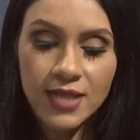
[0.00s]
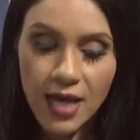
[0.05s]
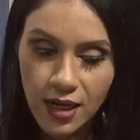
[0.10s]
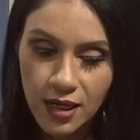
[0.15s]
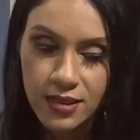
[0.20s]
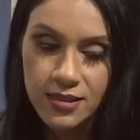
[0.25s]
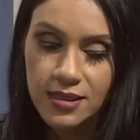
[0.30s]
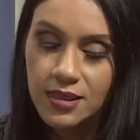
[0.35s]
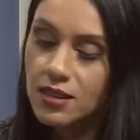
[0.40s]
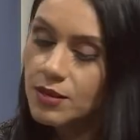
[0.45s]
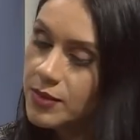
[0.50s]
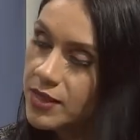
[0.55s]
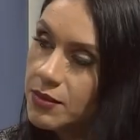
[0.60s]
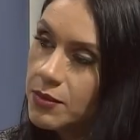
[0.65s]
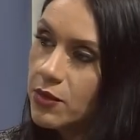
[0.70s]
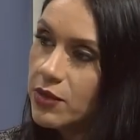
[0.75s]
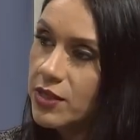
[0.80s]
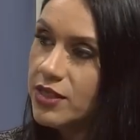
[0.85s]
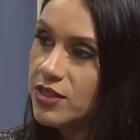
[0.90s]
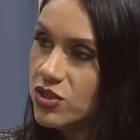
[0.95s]
tell us a little bit
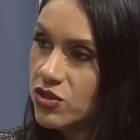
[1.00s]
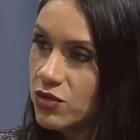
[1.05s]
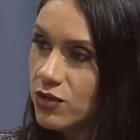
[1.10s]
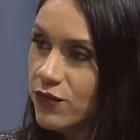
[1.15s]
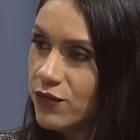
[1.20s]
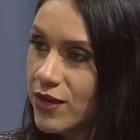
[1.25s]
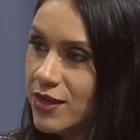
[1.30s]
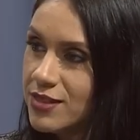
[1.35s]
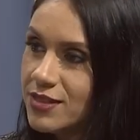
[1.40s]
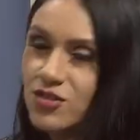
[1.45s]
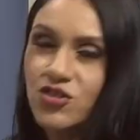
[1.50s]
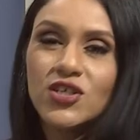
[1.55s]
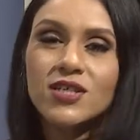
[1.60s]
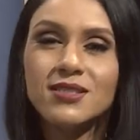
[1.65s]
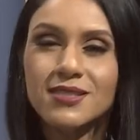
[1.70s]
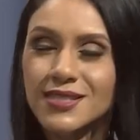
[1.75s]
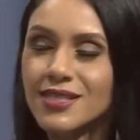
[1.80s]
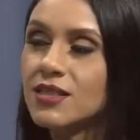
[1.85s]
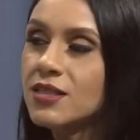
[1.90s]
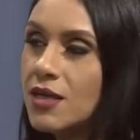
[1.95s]
about History Fest,
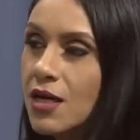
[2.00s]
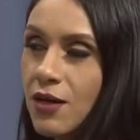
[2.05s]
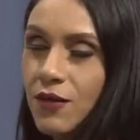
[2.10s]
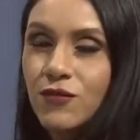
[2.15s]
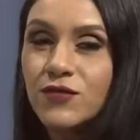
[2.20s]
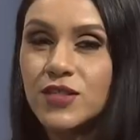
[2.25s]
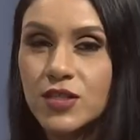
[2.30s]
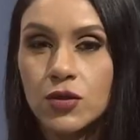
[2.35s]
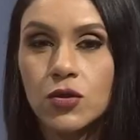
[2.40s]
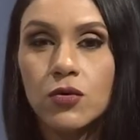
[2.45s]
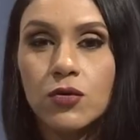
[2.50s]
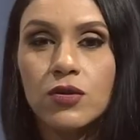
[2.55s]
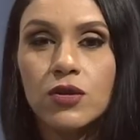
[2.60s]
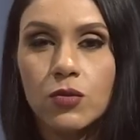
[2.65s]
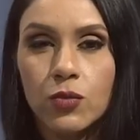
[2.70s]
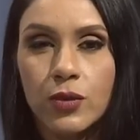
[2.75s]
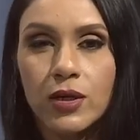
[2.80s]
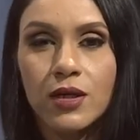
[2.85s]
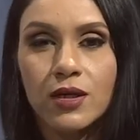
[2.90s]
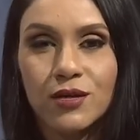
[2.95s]
just enough to know
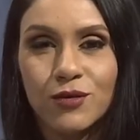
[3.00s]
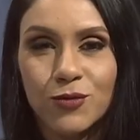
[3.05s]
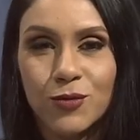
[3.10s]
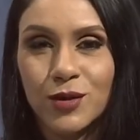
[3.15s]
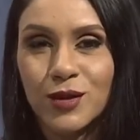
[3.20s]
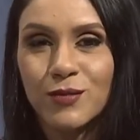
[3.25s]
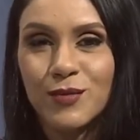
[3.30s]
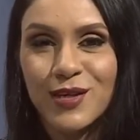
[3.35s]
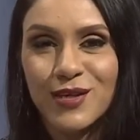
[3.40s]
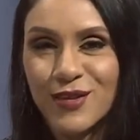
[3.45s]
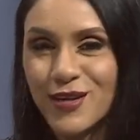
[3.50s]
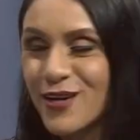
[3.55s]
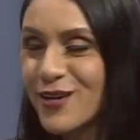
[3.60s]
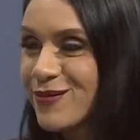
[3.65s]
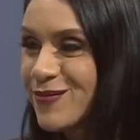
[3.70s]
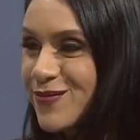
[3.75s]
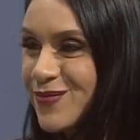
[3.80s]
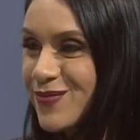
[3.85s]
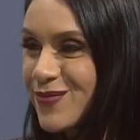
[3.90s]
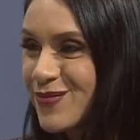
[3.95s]
that we're going to want to be
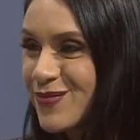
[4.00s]
there.